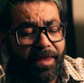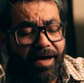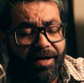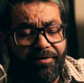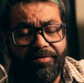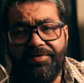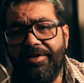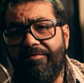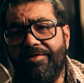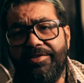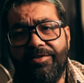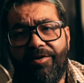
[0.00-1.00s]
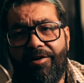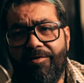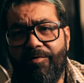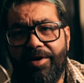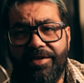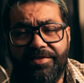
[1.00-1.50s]
I know it's the original
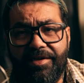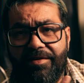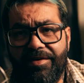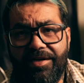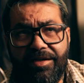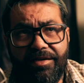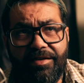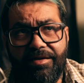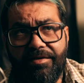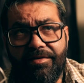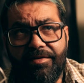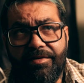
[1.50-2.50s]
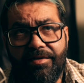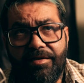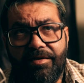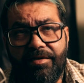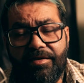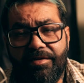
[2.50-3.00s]
artwork instead of the
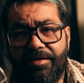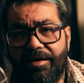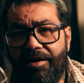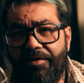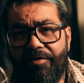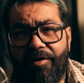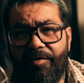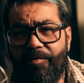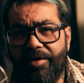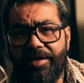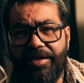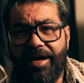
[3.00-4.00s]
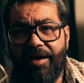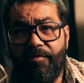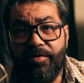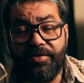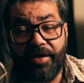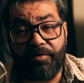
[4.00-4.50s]
other artwork that they have,
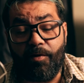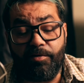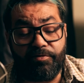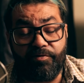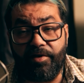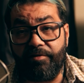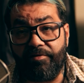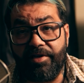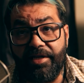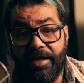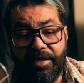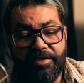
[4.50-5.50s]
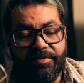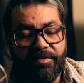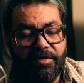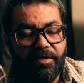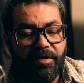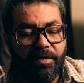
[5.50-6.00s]
which I thought was really, really nice.
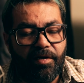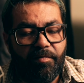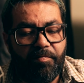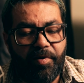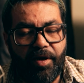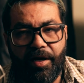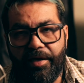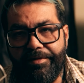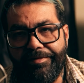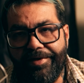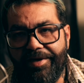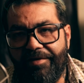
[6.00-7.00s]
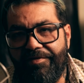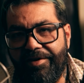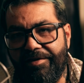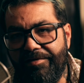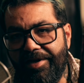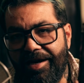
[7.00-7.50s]
But you know, I
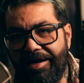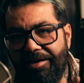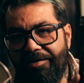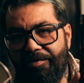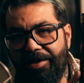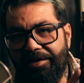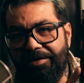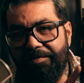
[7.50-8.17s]
figured, yeah, you know what?